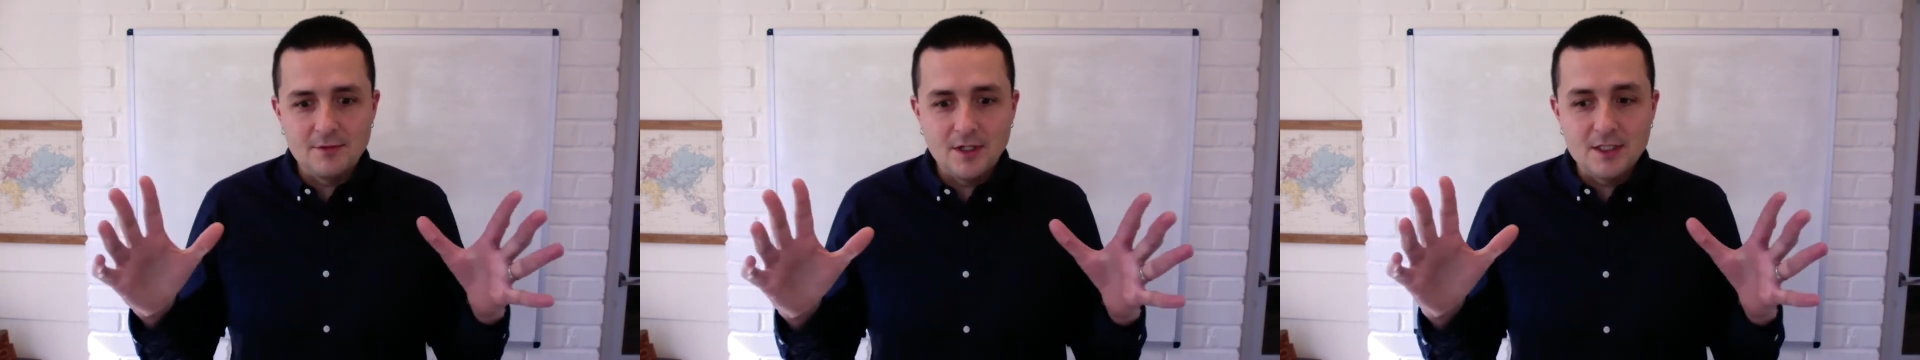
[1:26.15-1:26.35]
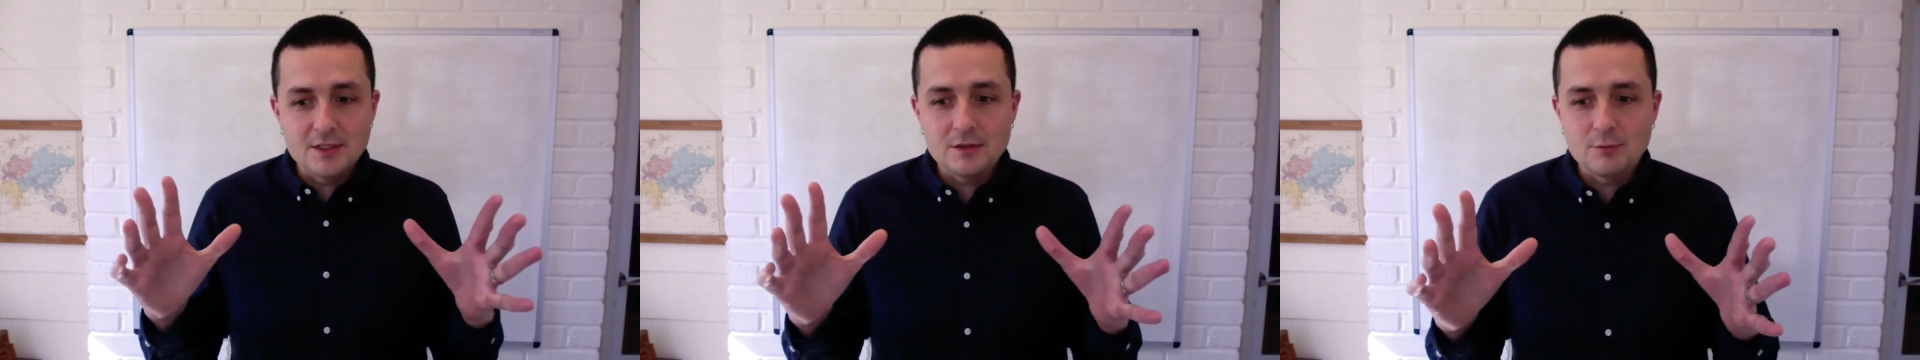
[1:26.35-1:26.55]

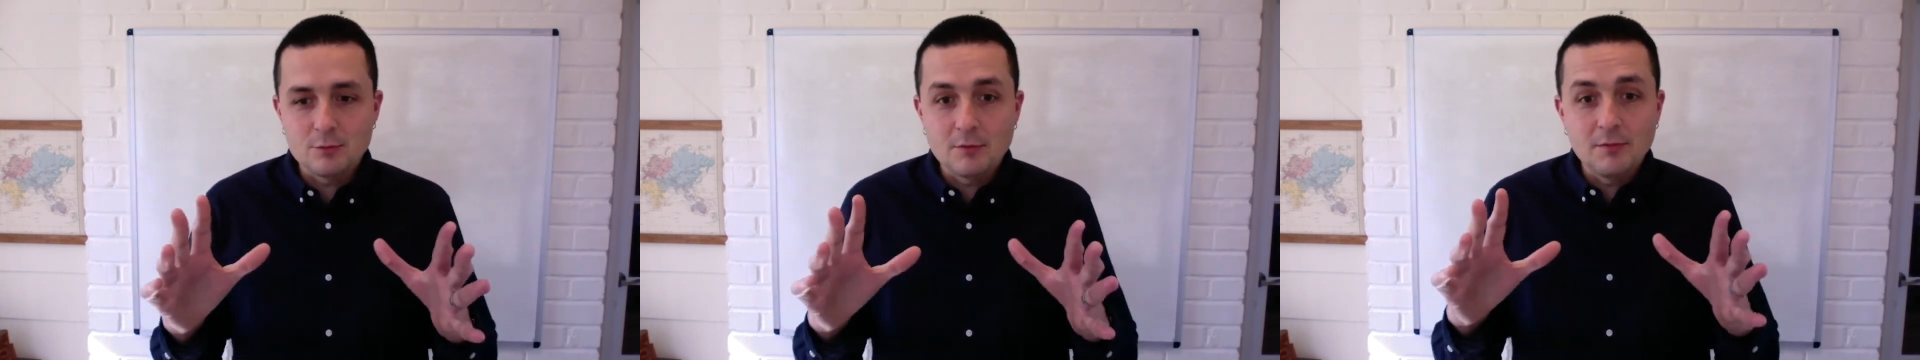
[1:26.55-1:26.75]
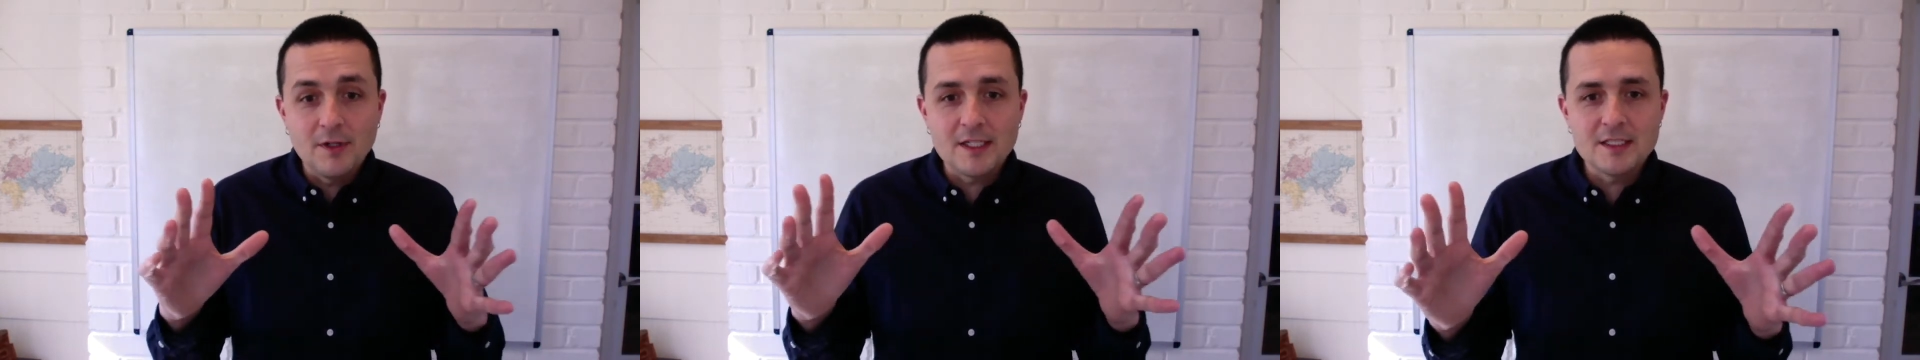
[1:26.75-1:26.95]
us
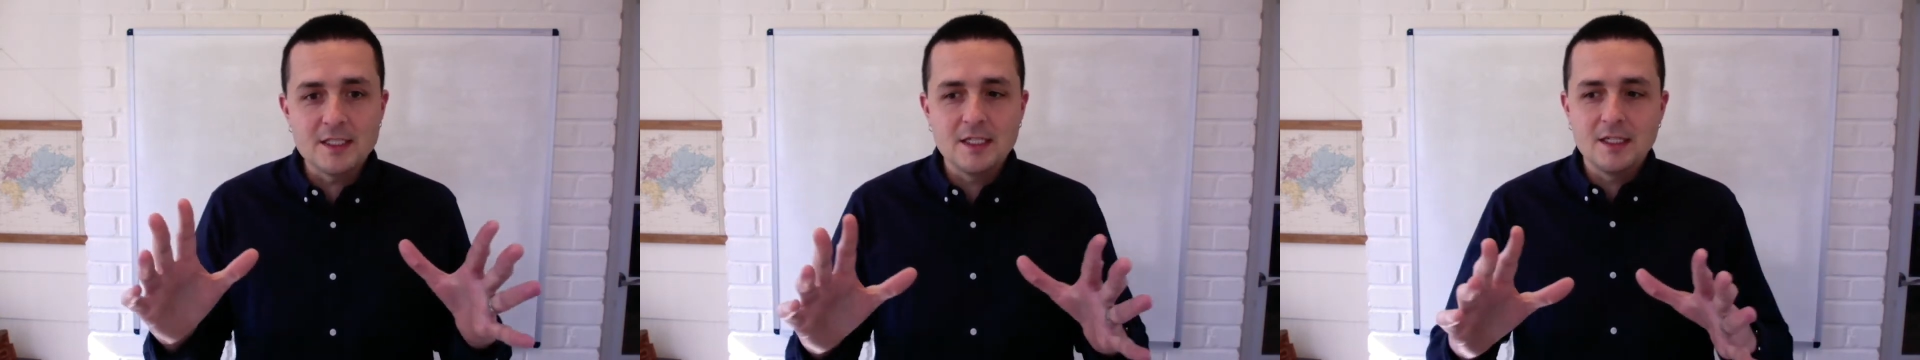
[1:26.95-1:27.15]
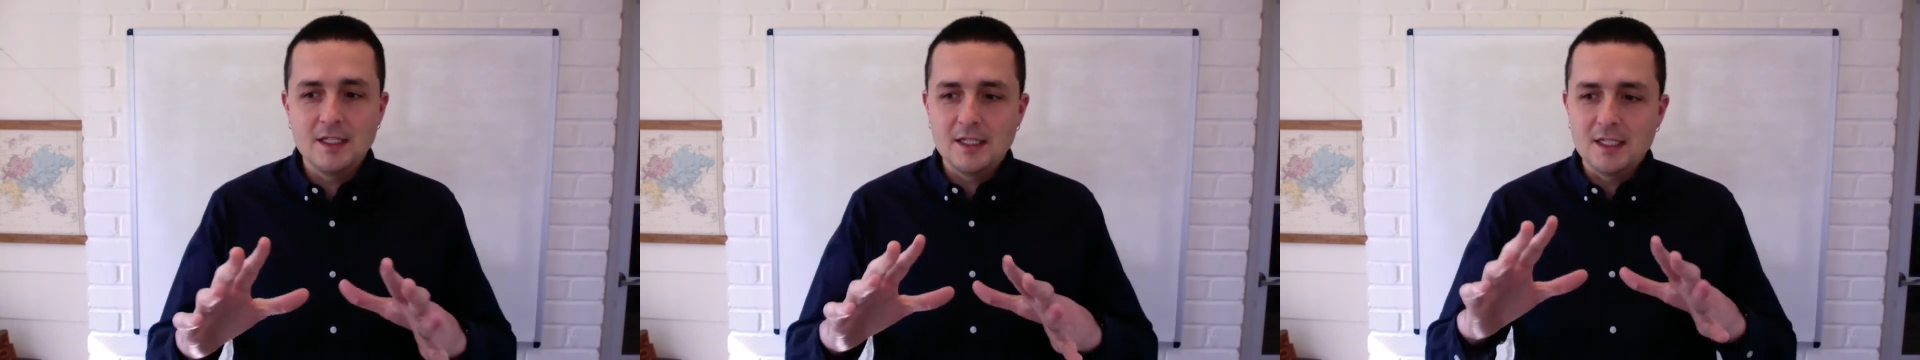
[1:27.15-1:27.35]

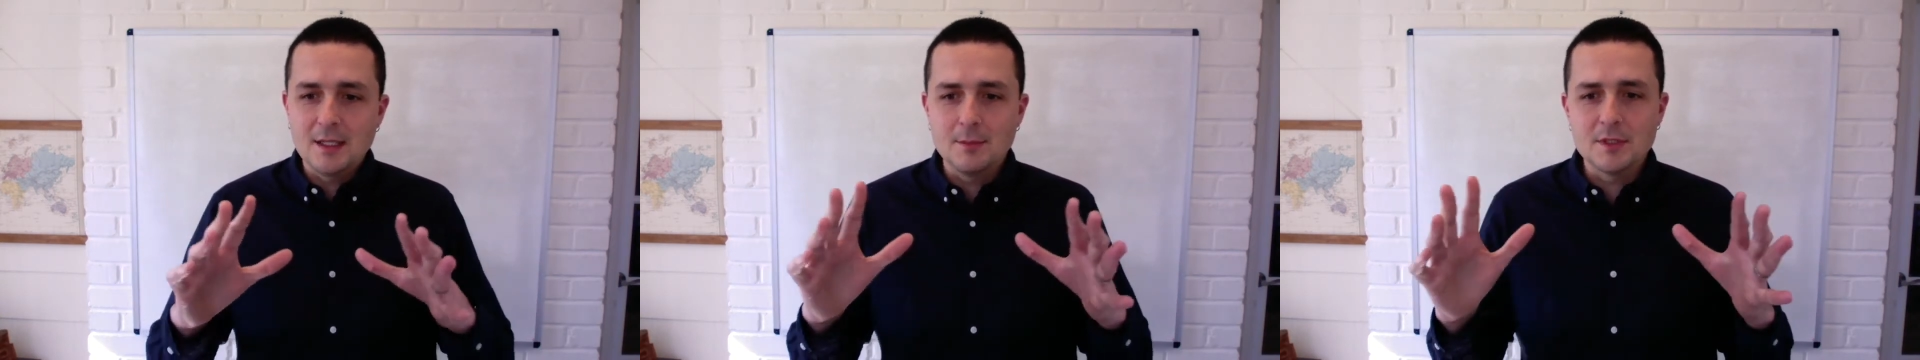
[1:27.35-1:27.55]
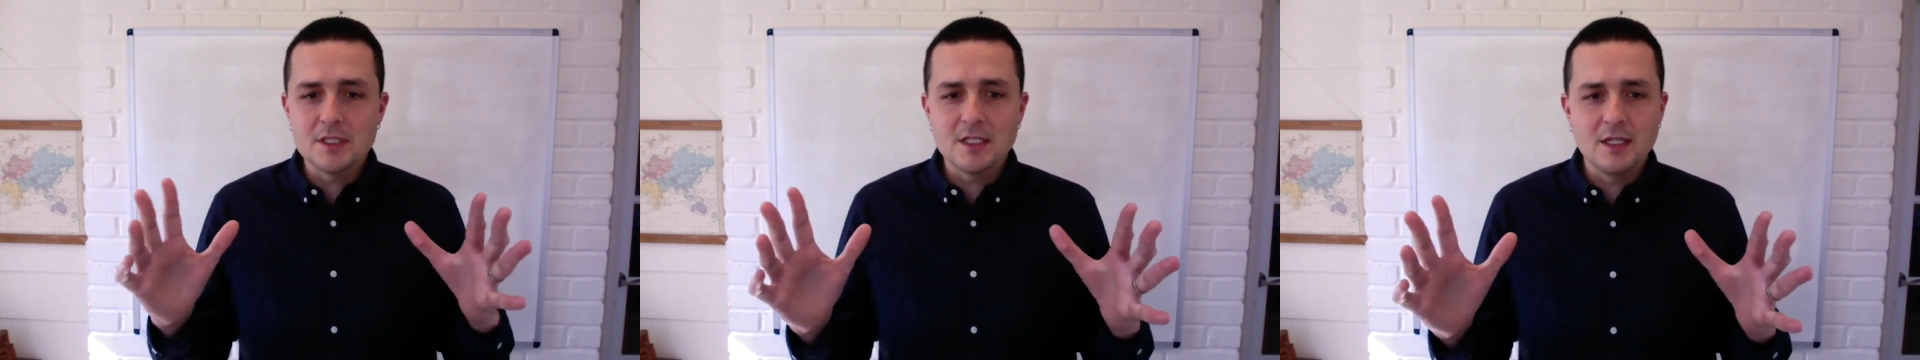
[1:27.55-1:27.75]
reflecting and
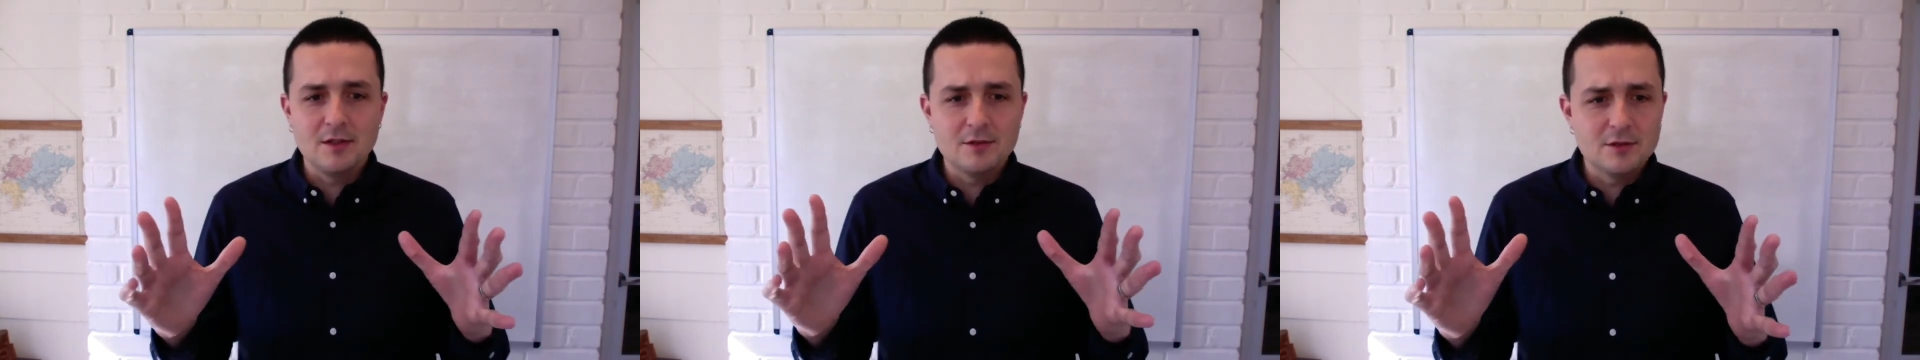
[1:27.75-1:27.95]
coming together.